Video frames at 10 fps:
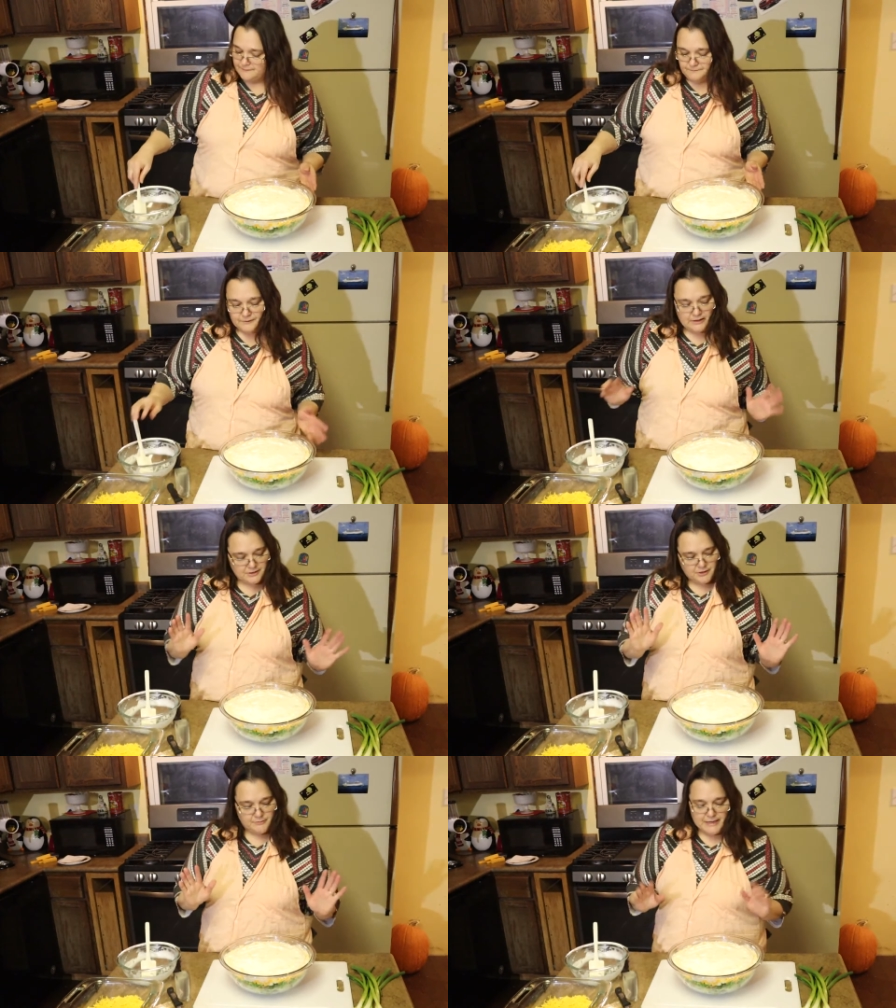I
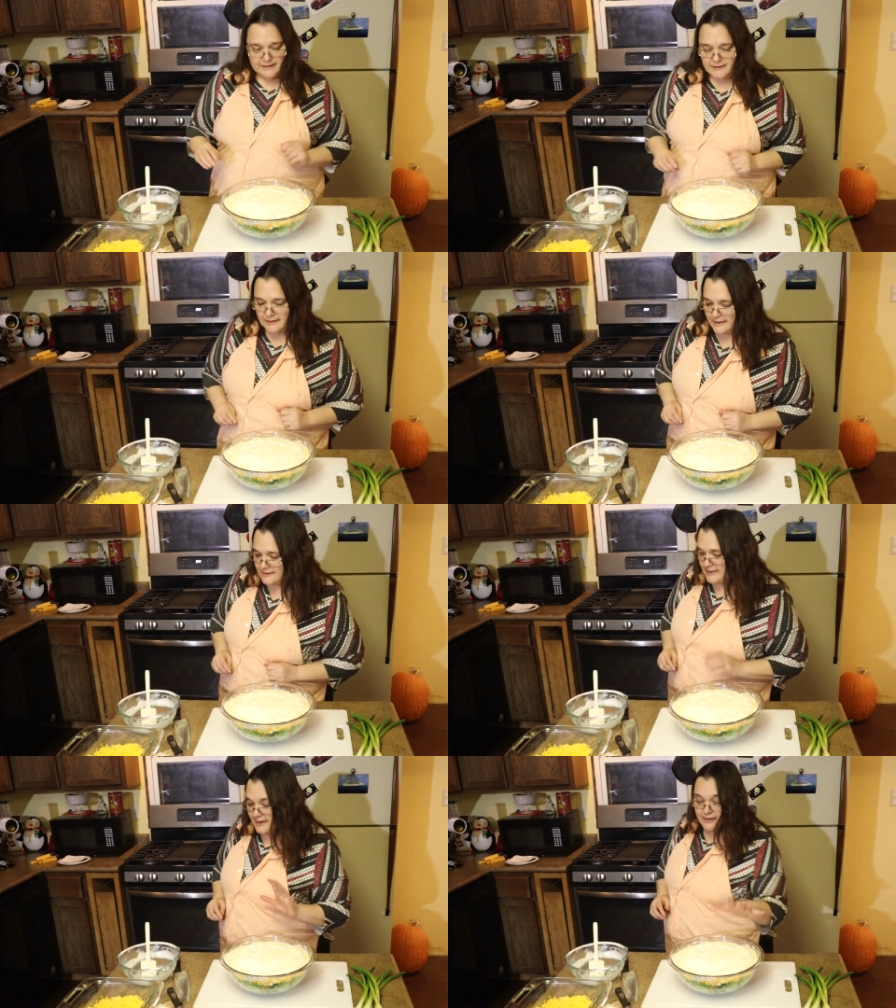want you to make it the
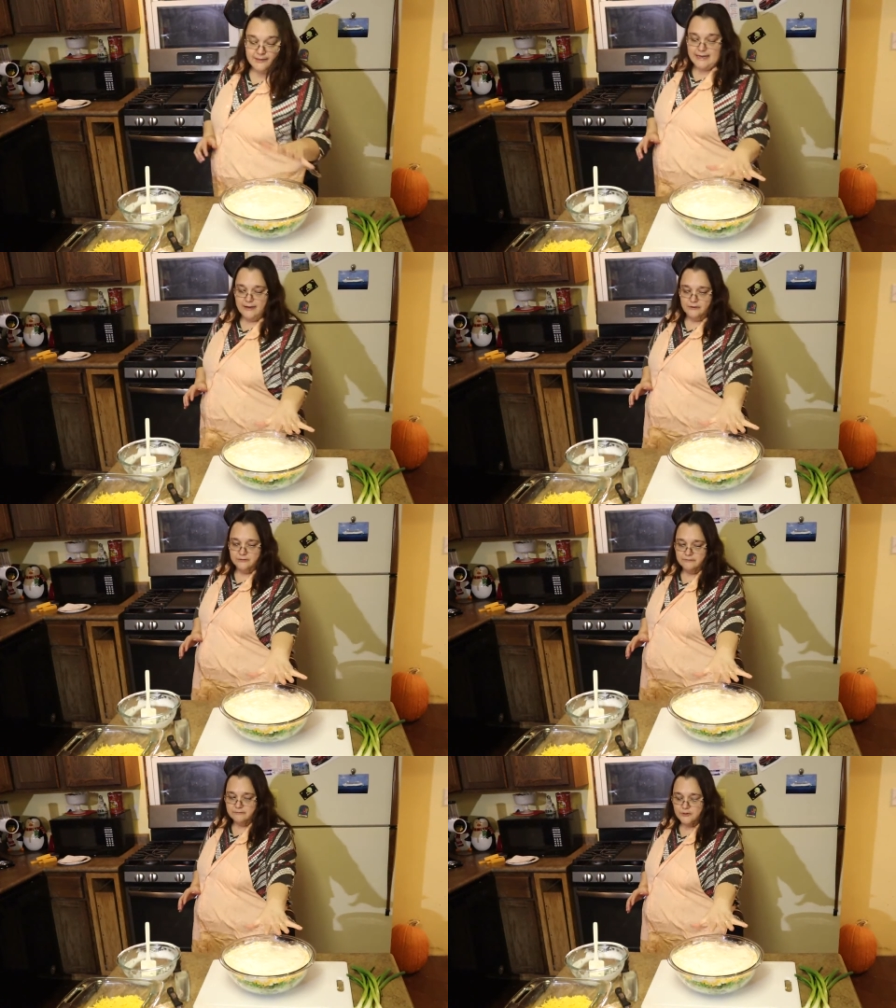next day. Now,
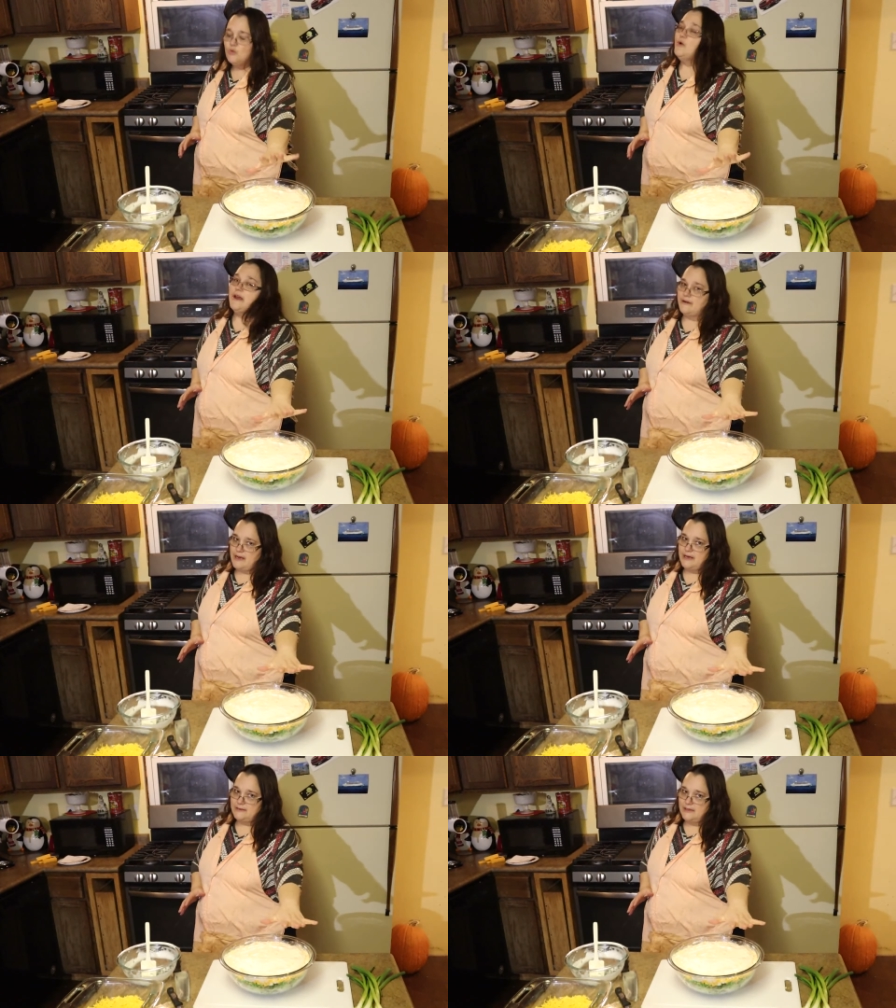we are
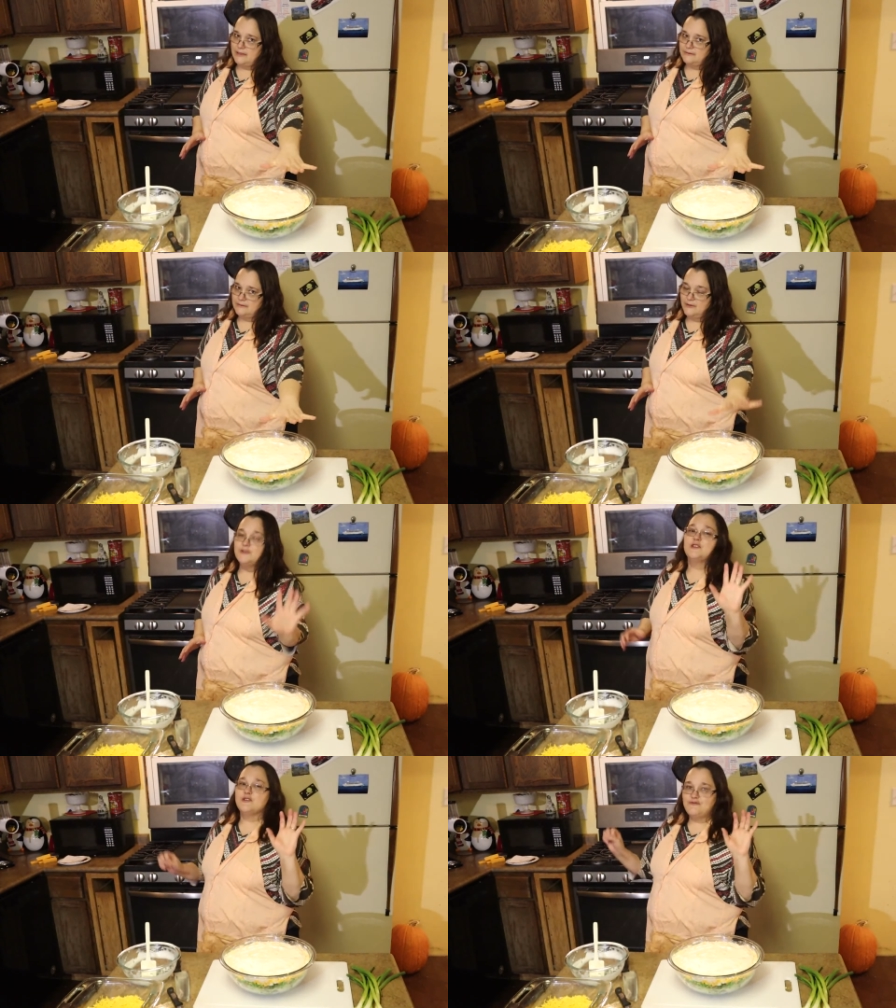not done.
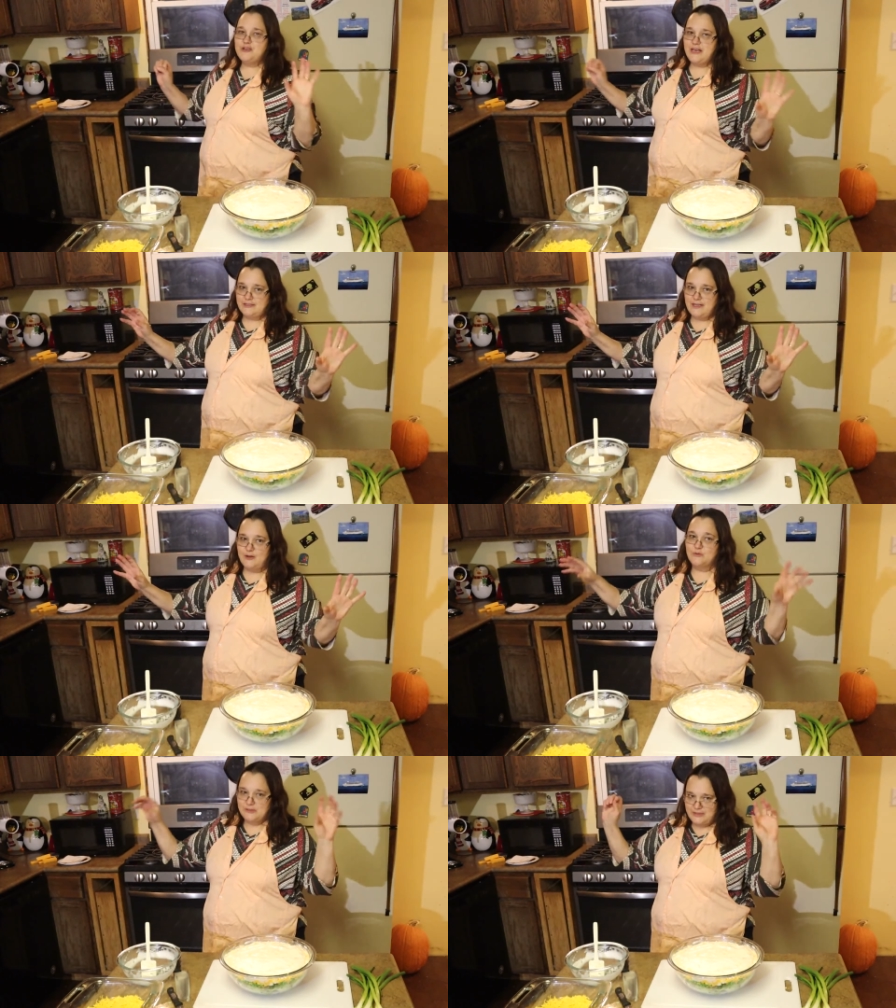The
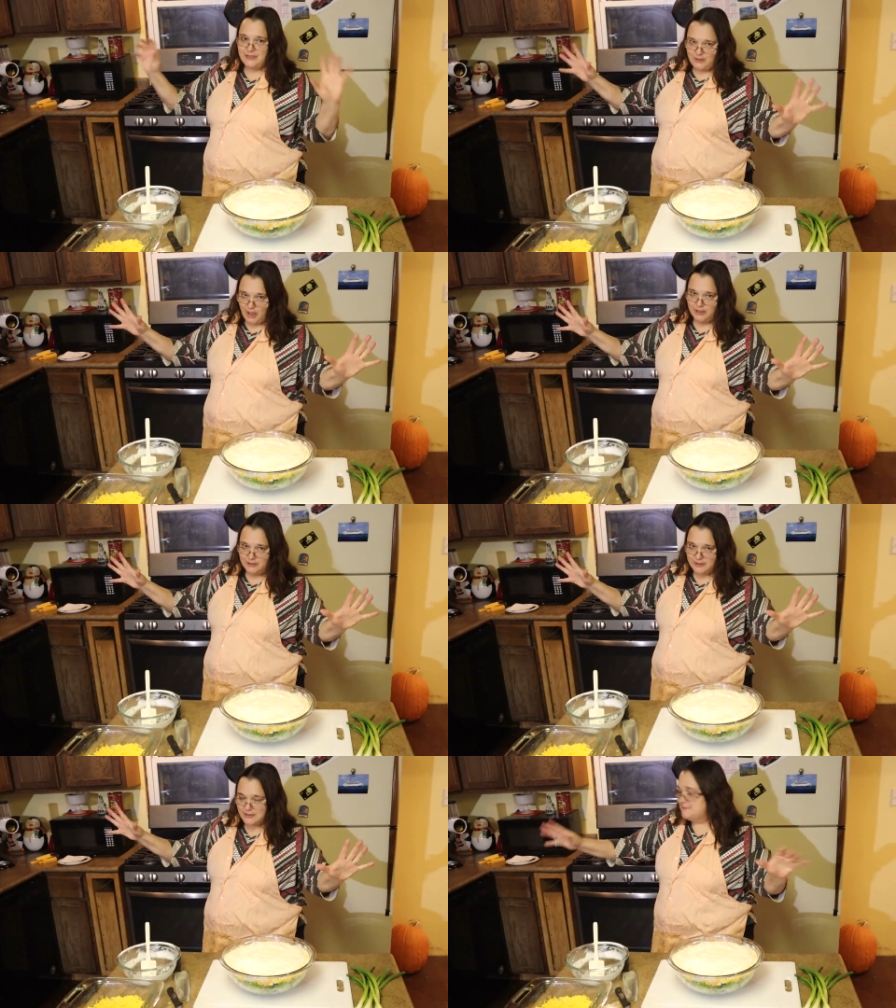fiesta
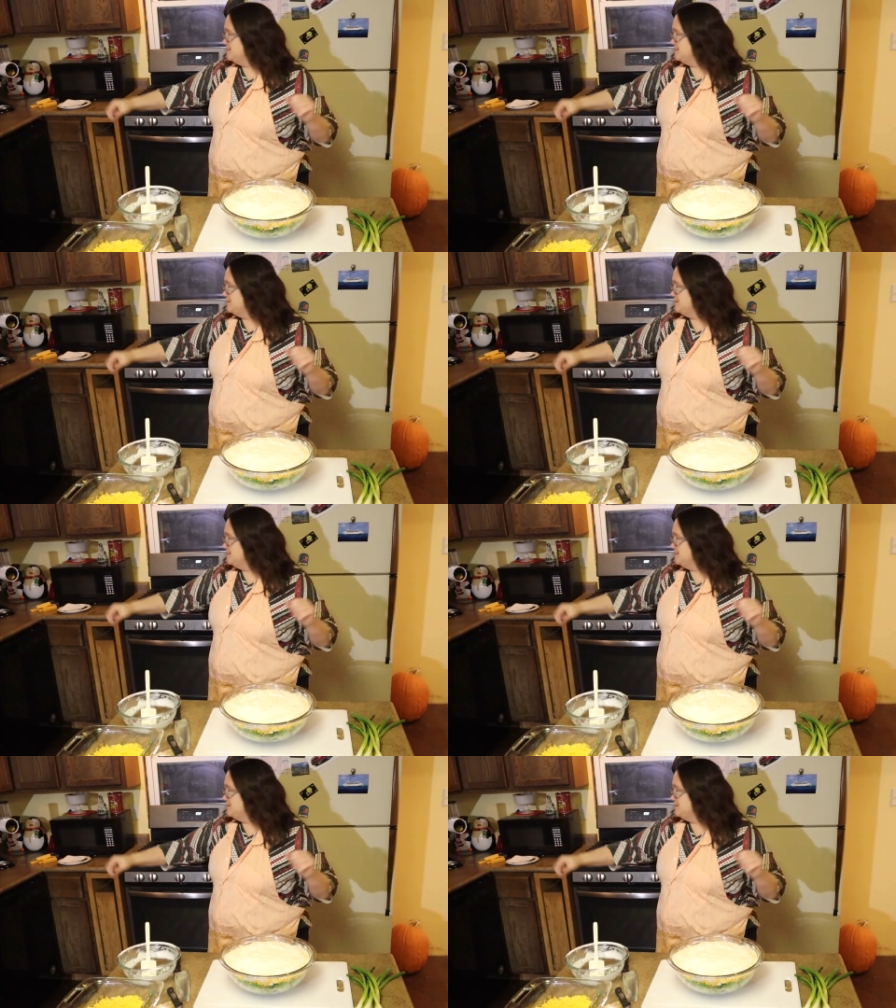resistance.